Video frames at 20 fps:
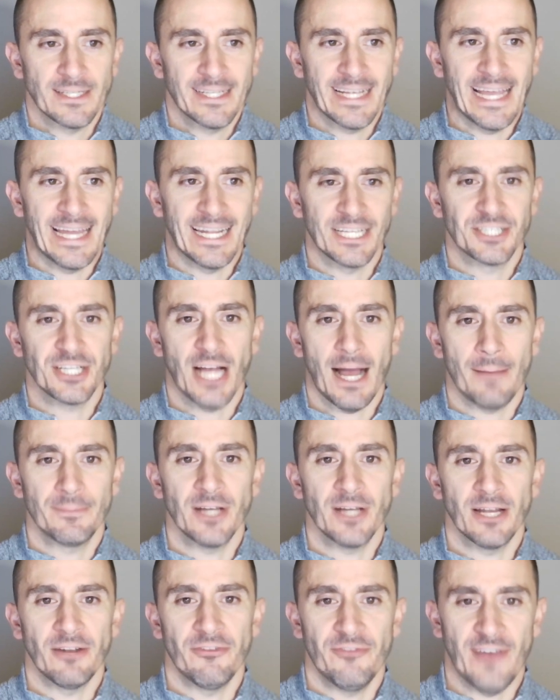get a job
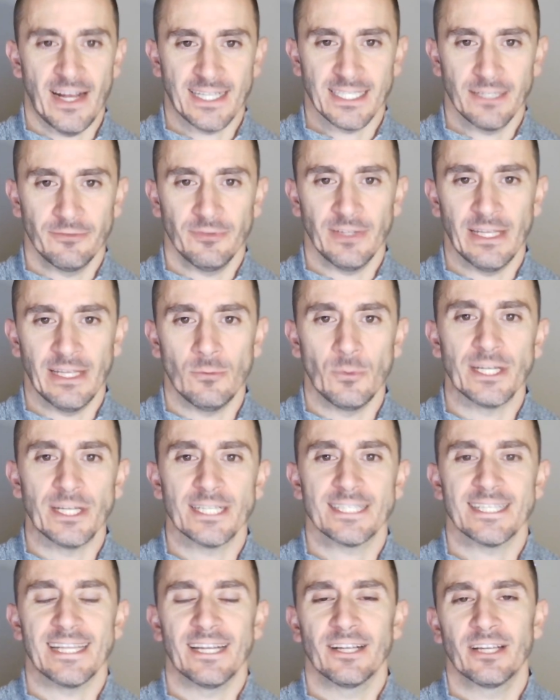done effectively, we
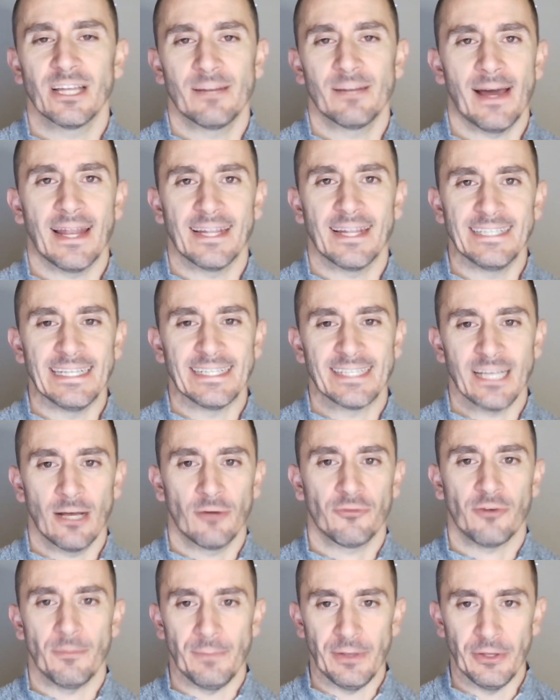just need a good amount of detail
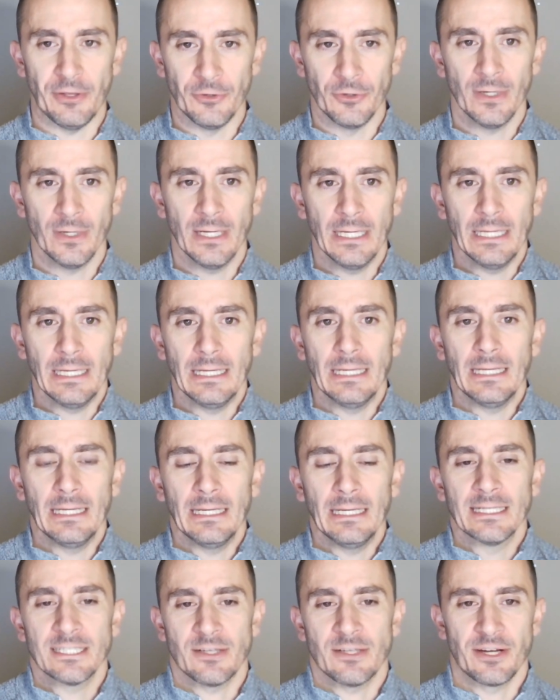from you.
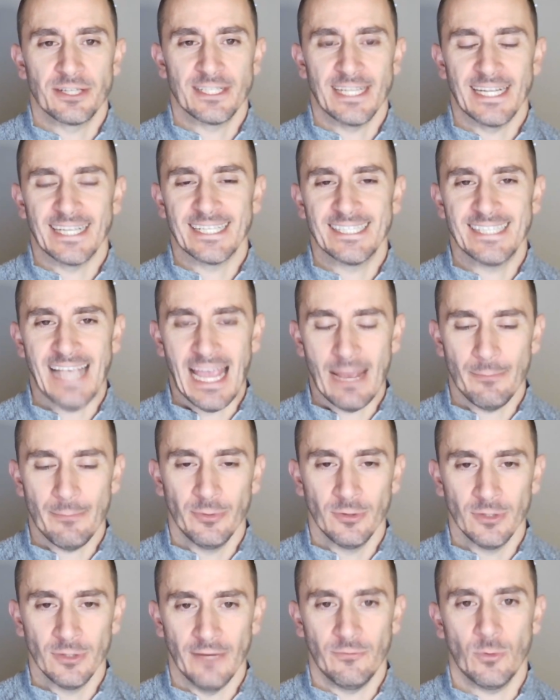So here's an
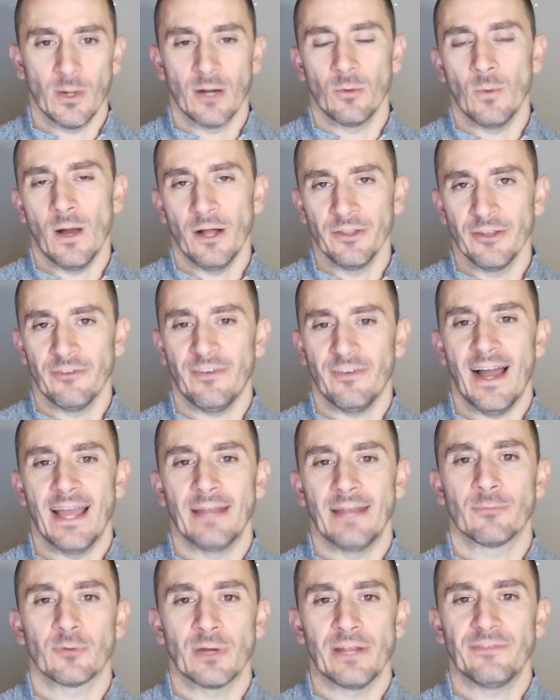example of what a
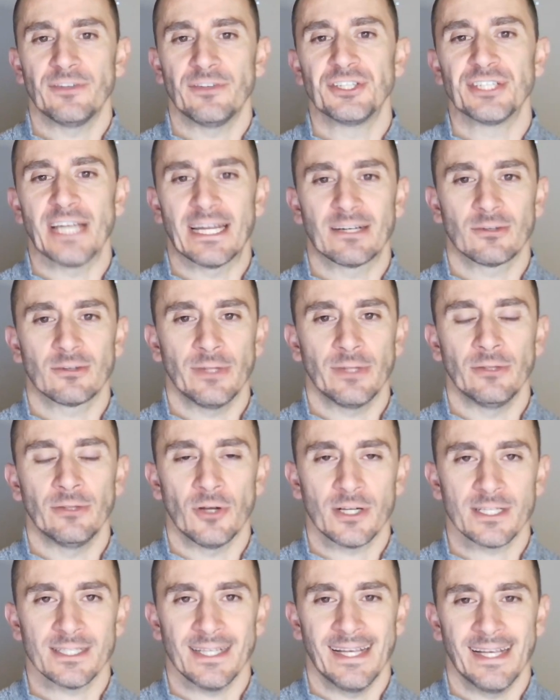well-defined brief generally
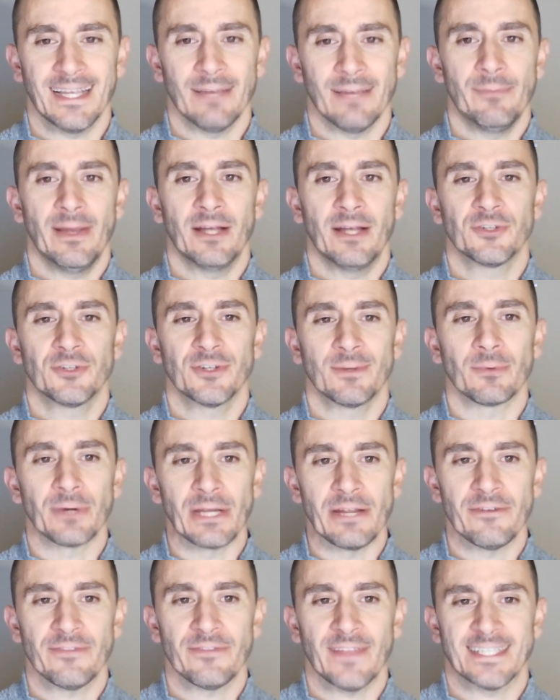looks like compared to a
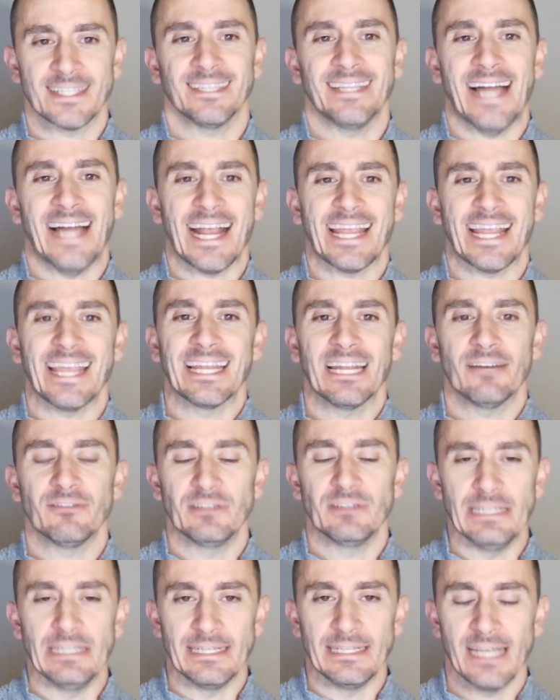brief that's lacking enough
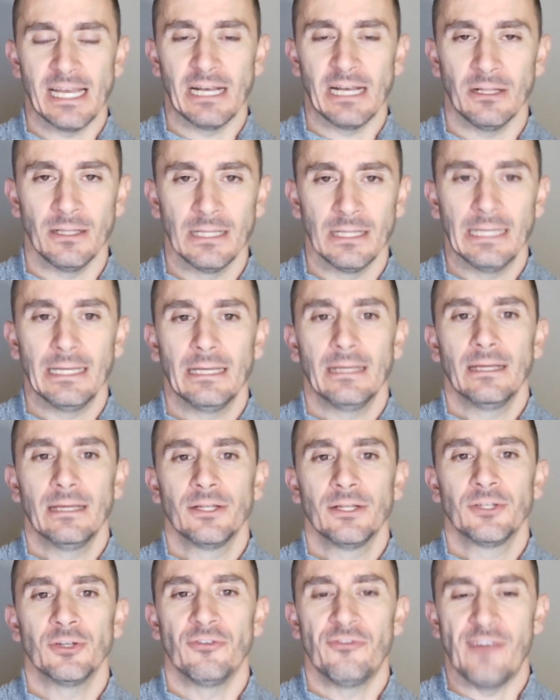detail
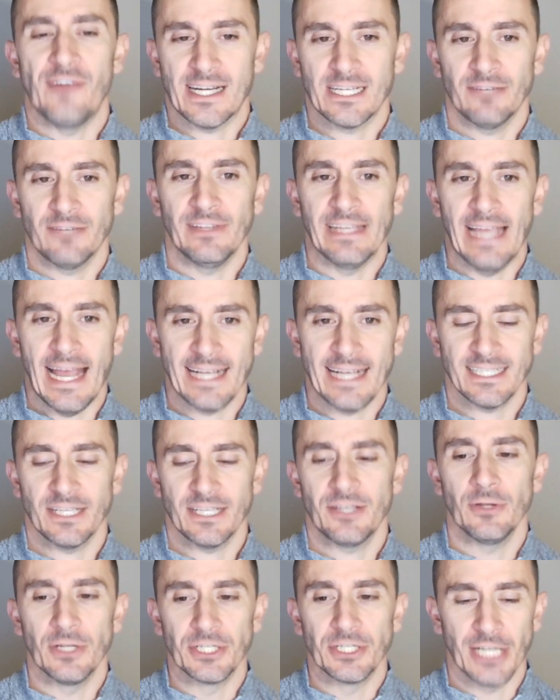to effectively
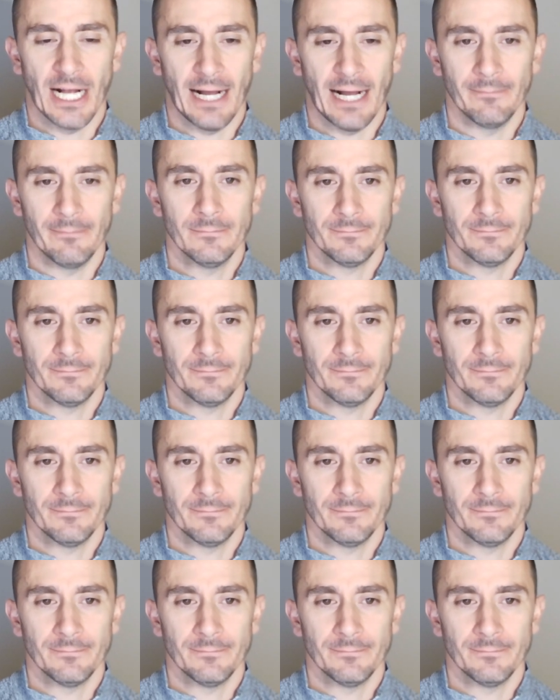execute a job.